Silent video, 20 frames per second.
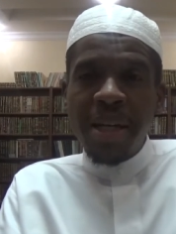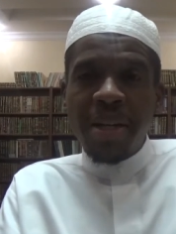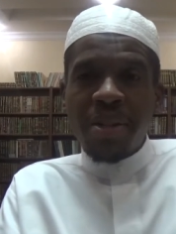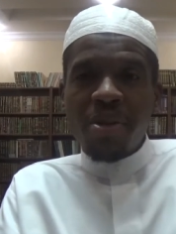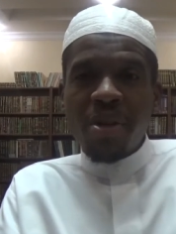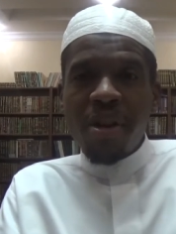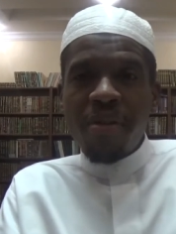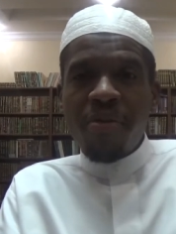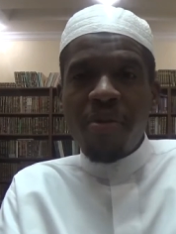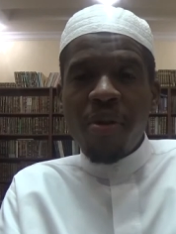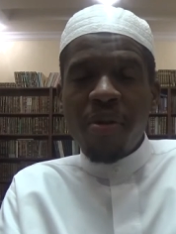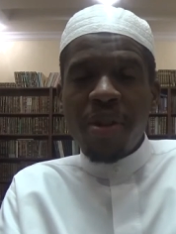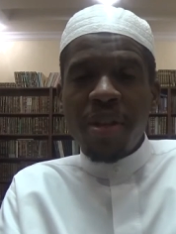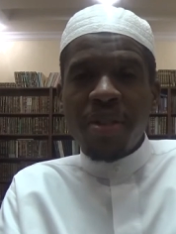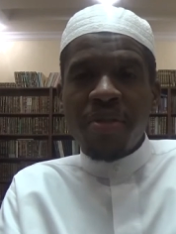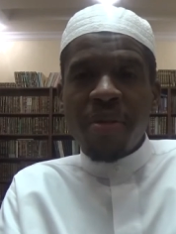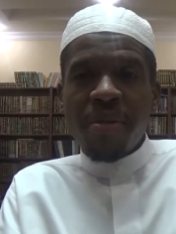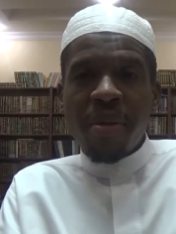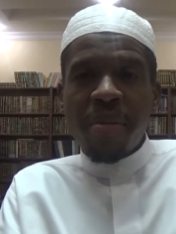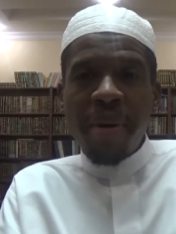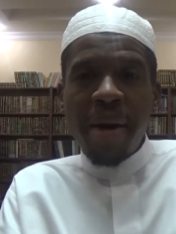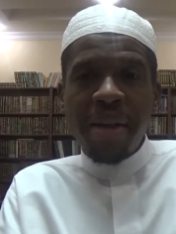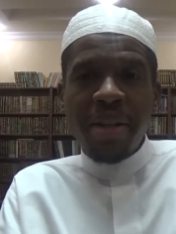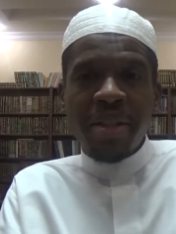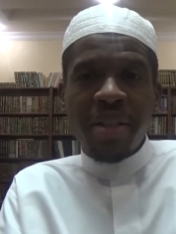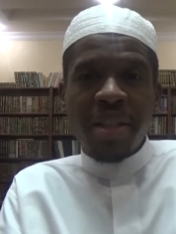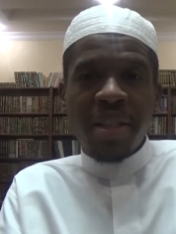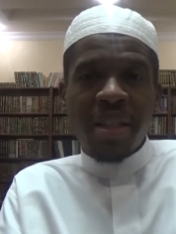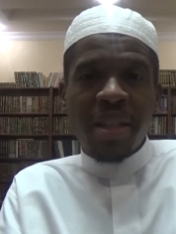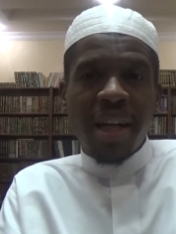So therefore, this is from the major
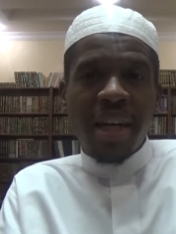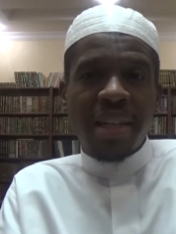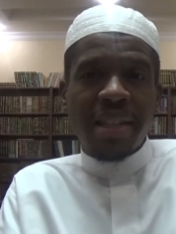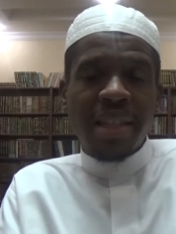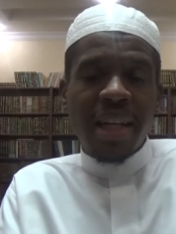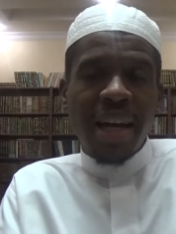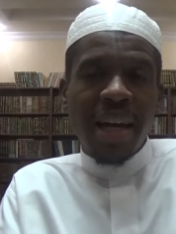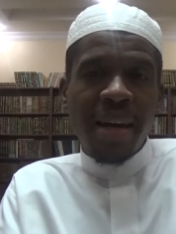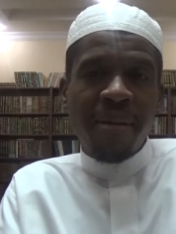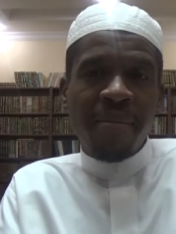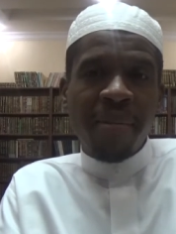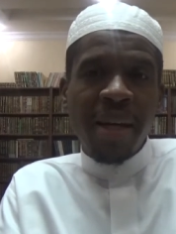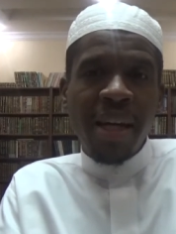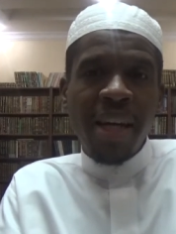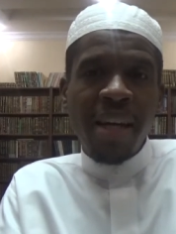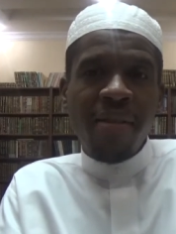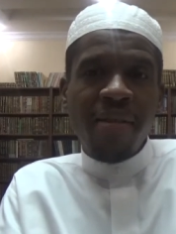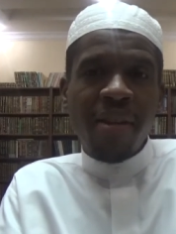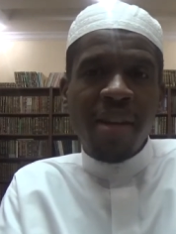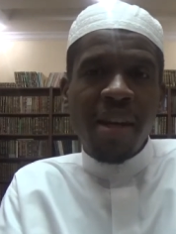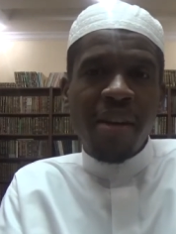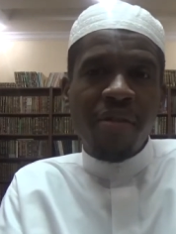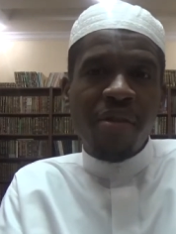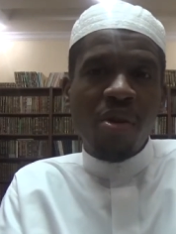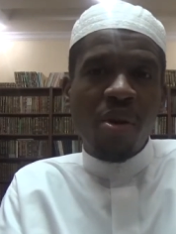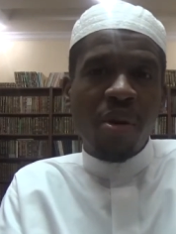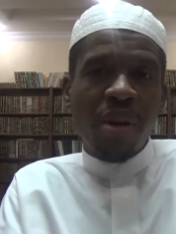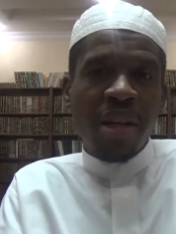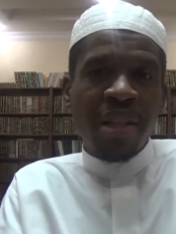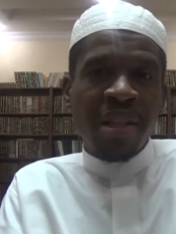sins in Islam, even if you
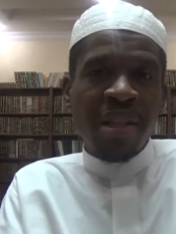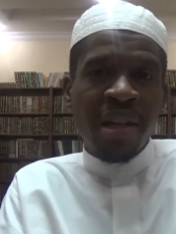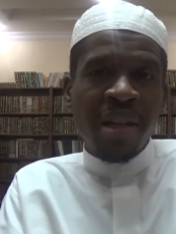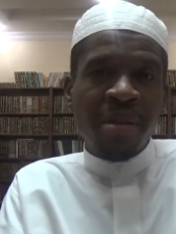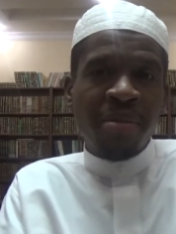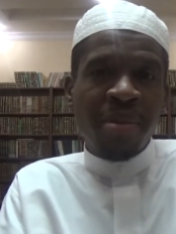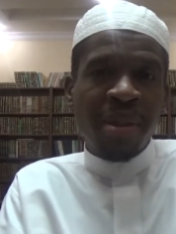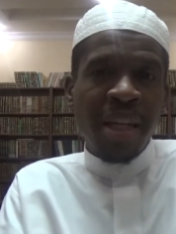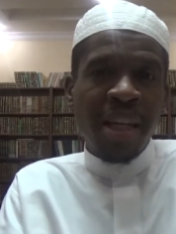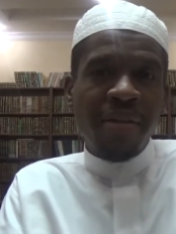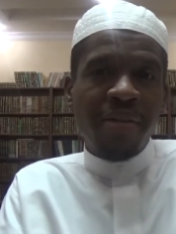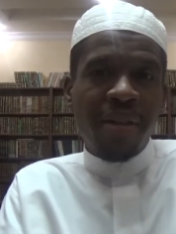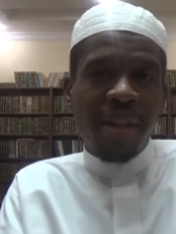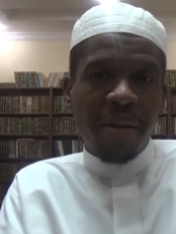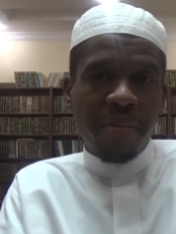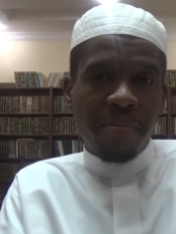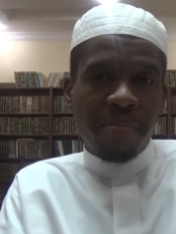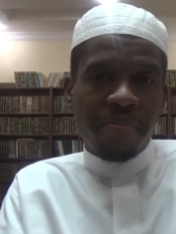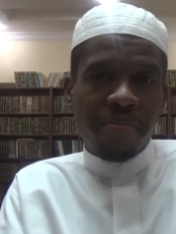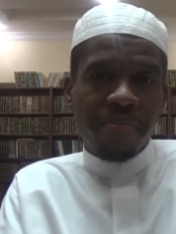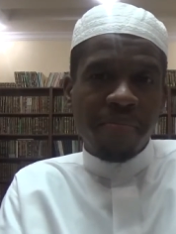don't necessarily believe them,